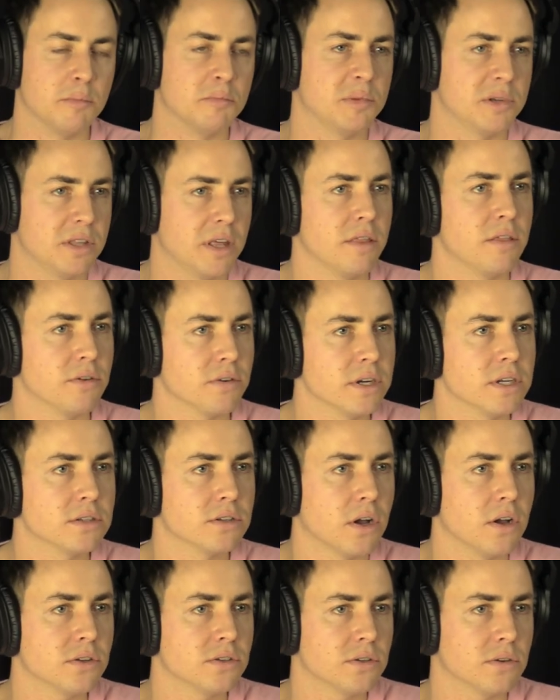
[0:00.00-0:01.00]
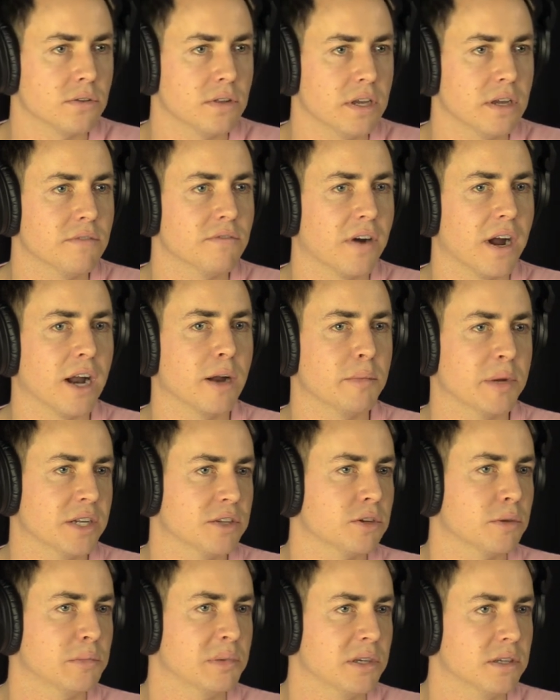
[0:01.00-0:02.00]
But then there is also the
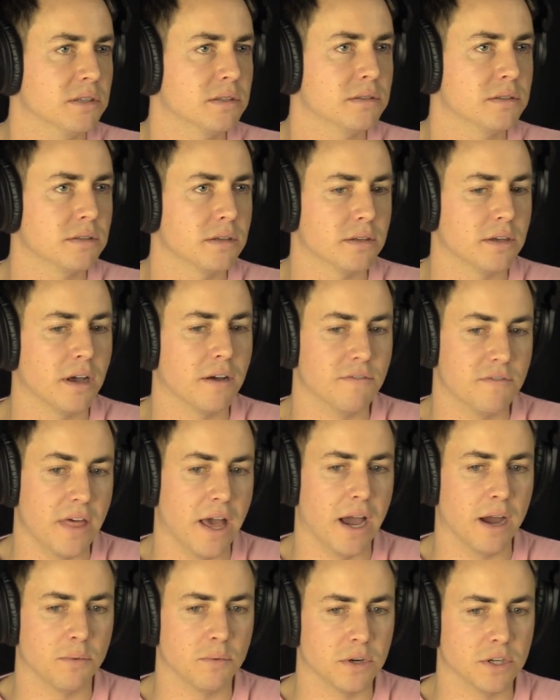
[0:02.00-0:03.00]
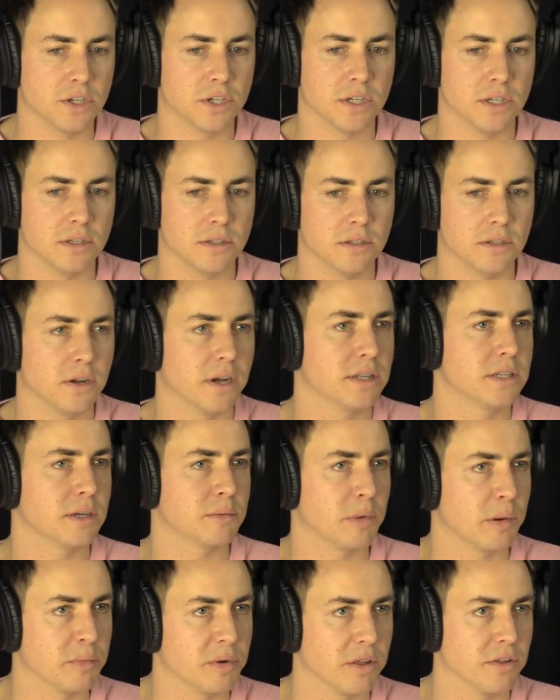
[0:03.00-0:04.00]
environmental piece of that, which is, you know, I
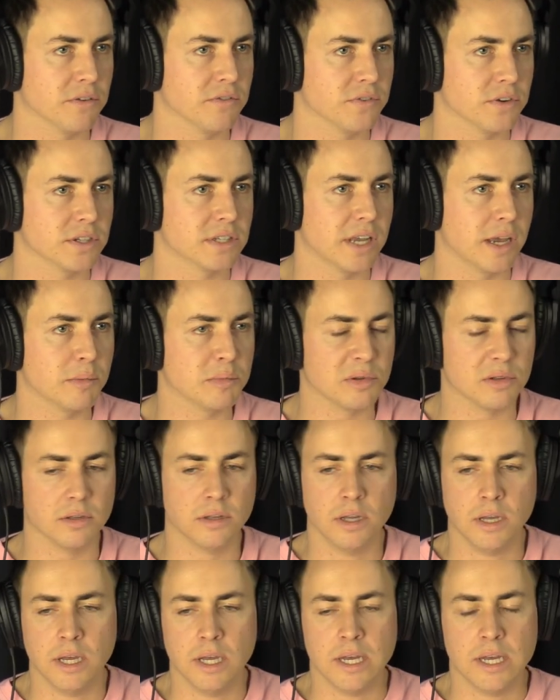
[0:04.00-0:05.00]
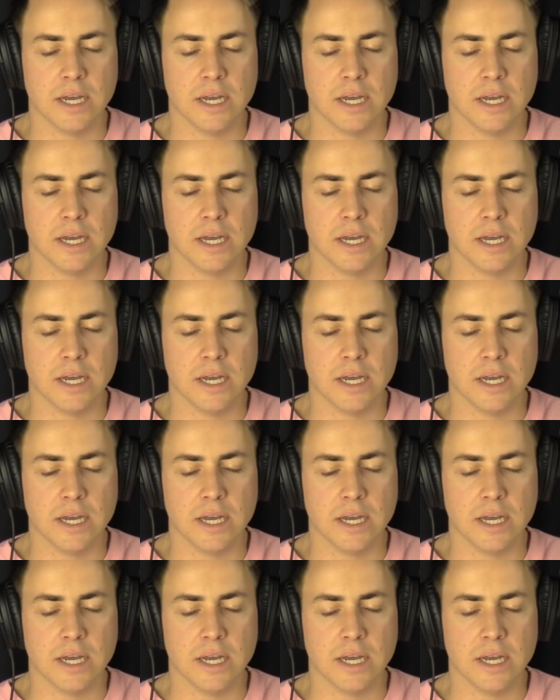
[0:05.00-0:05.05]
take my brother, for example.